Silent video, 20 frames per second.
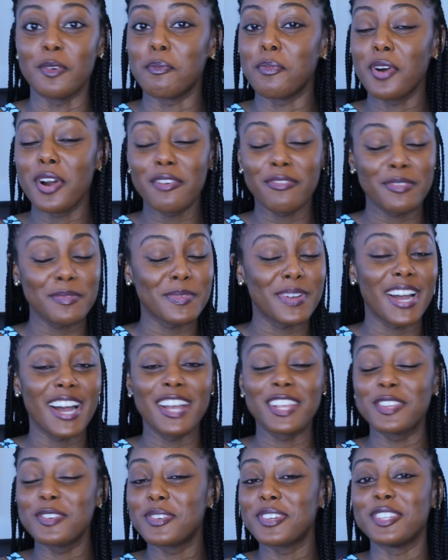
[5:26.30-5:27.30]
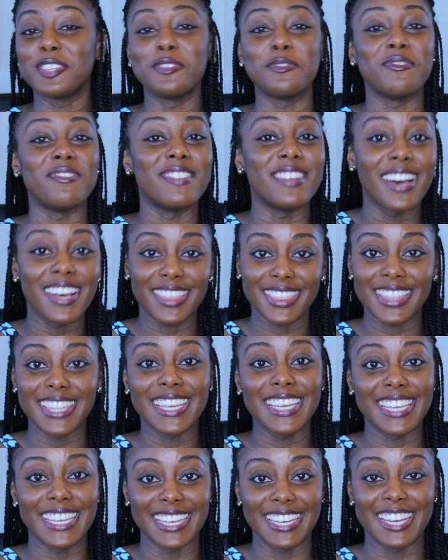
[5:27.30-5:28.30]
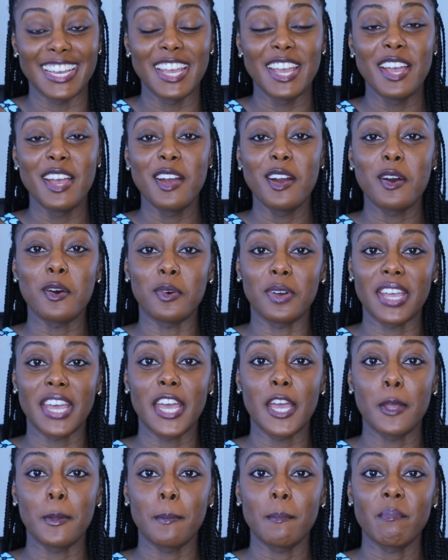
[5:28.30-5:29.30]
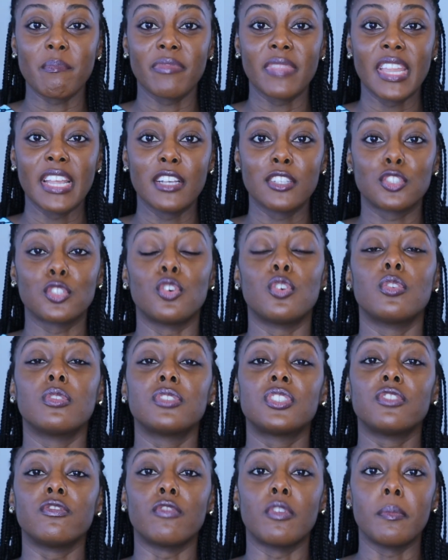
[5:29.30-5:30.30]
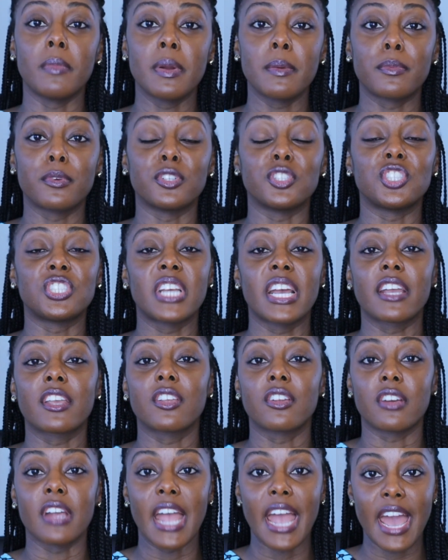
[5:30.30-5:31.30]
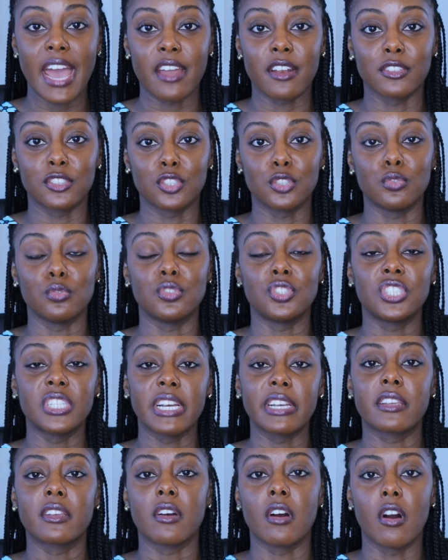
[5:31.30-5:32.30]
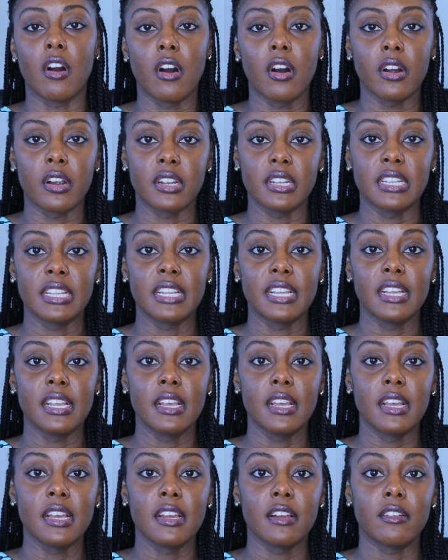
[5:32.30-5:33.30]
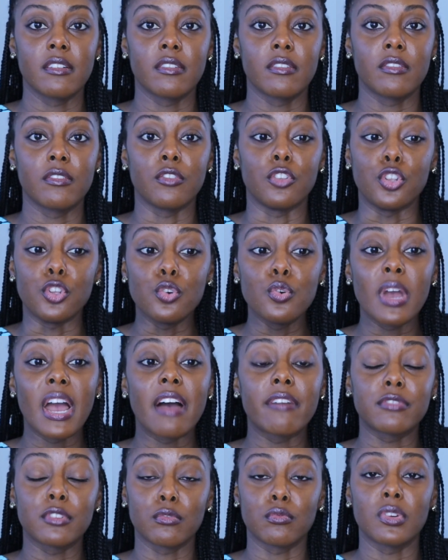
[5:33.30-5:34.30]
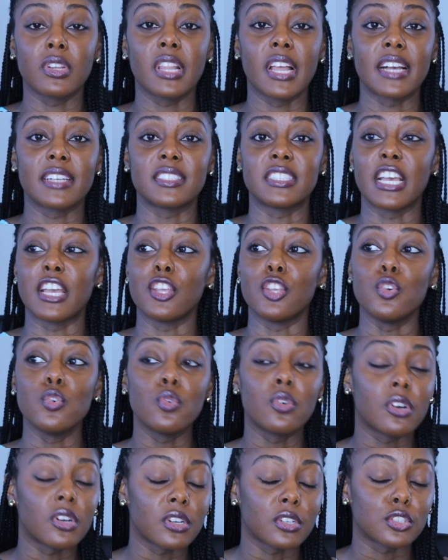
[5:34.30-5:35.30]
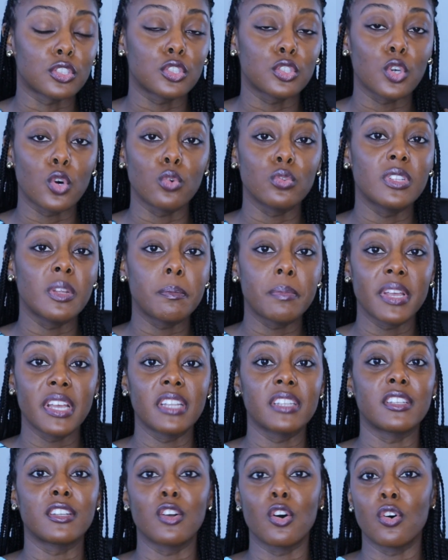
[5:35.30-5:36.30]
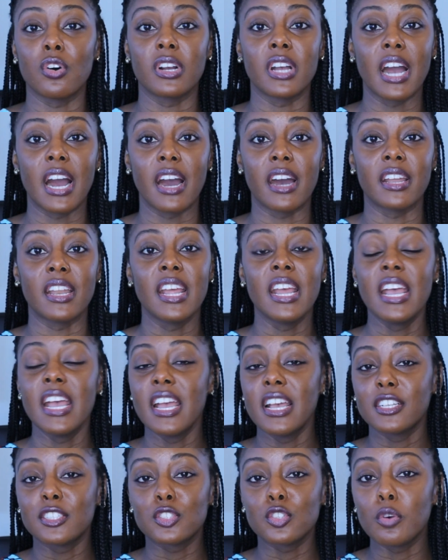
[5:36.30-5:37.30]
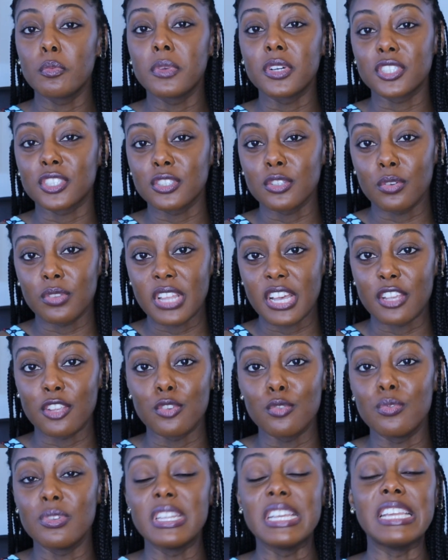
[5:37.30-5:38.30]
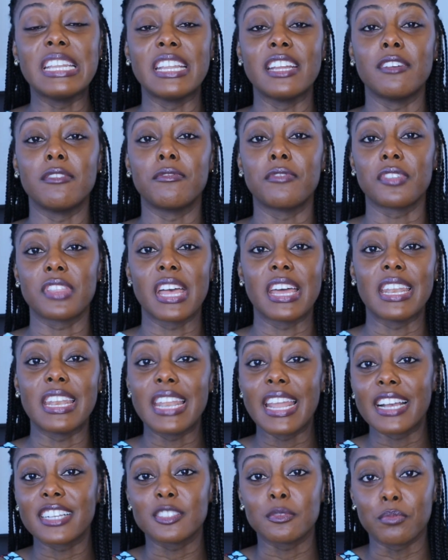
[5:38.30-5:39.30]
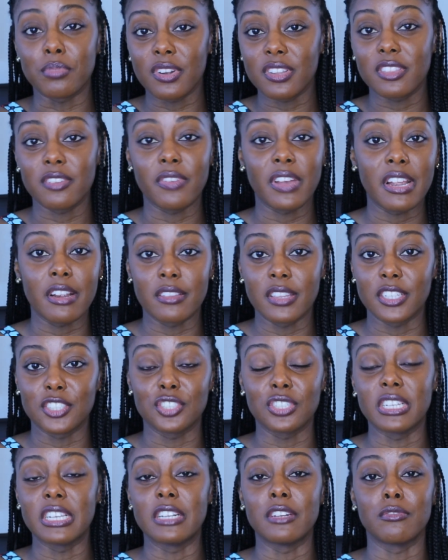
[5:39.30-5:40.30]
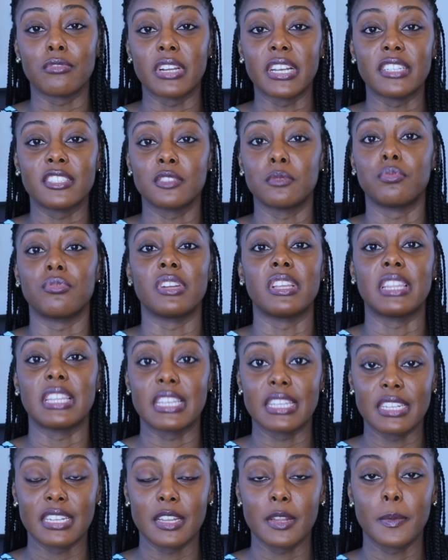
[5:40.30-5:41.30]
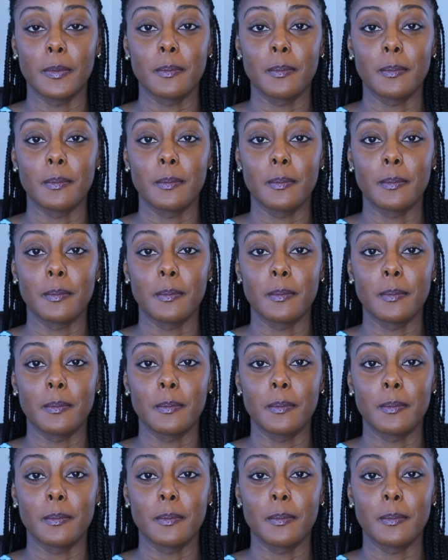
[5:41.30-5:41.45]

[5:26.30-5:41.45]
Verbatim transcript: Apart from God, you can do nothing. Okay? So remember, check your attitude, check your heart. You have to realize that you are so dependent on God, so much so that you need Him for that next breath of air that you're getting ready to breathe in.